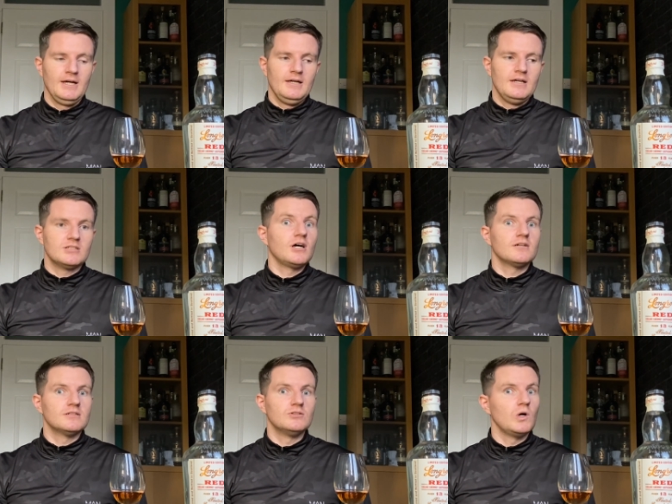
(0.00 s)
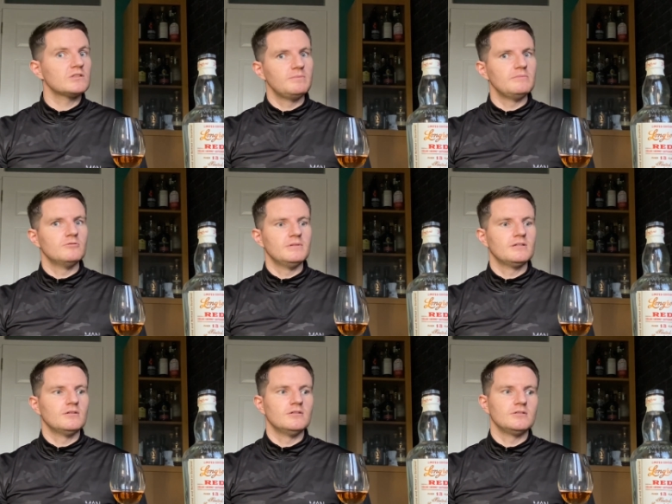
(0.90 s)
it's hard to talk to people
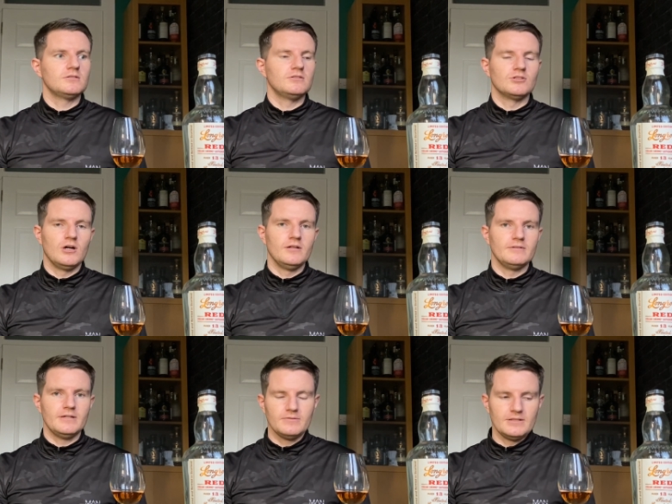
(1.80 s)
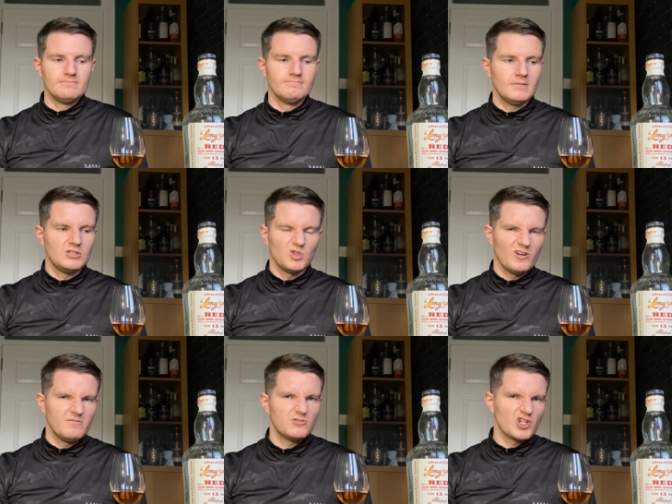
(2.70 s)
because you're not allowed out and enjoy
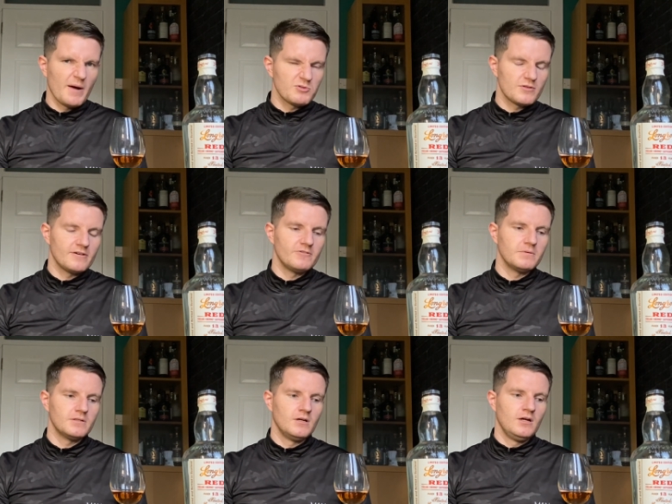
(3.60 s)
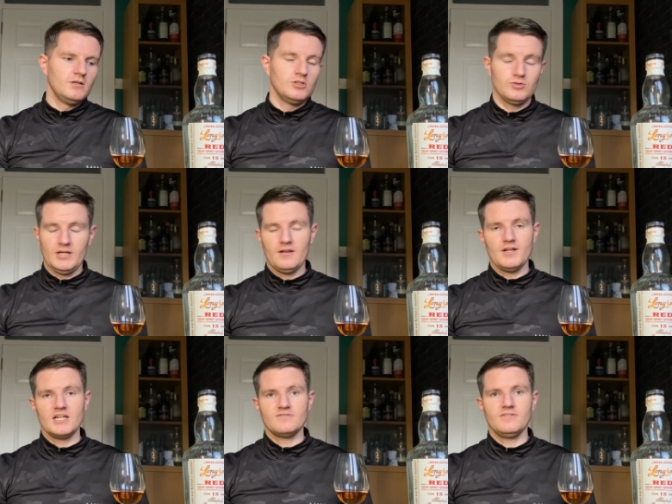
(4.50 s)
drams with everyone. So again,
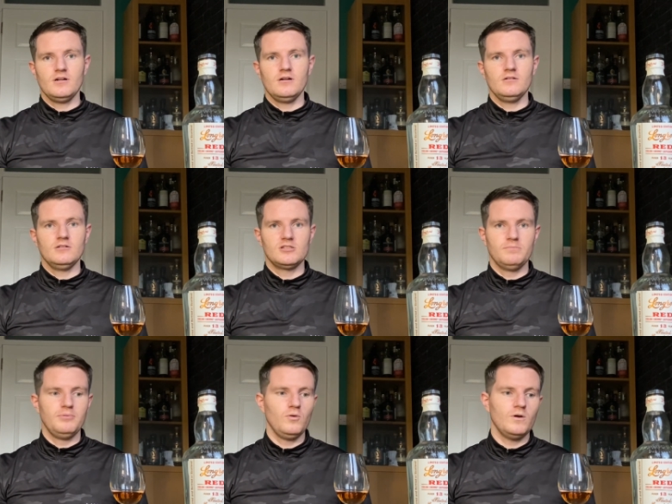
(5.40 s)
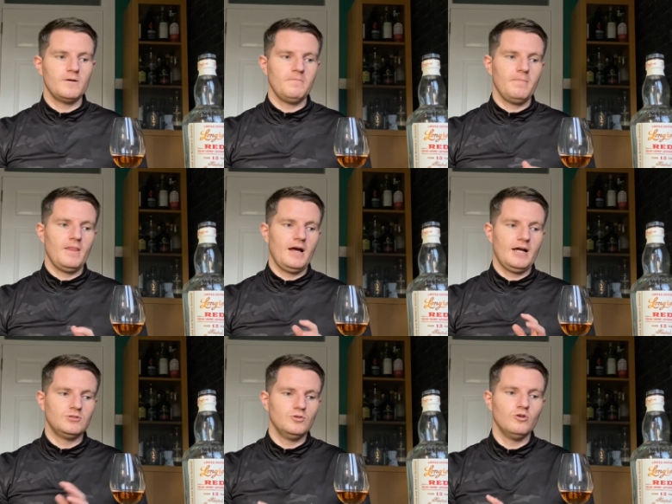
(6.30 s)
thanks for your support. I
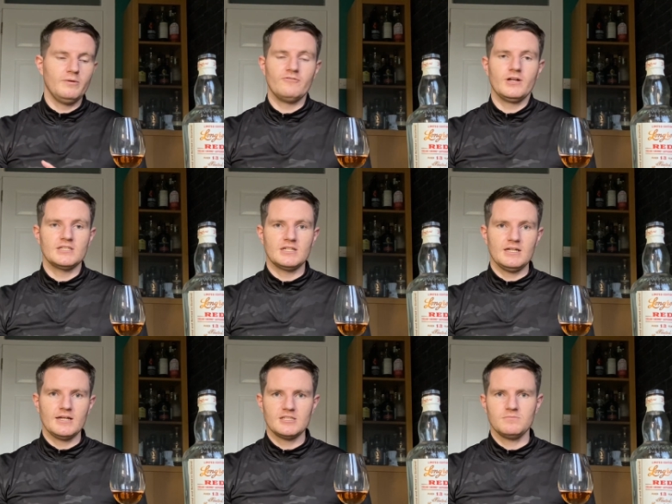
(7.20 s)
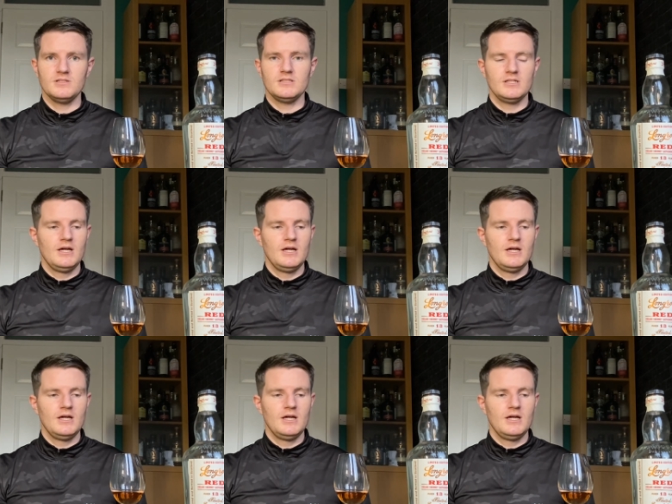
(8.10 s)
do hope everyone has a great Christmas.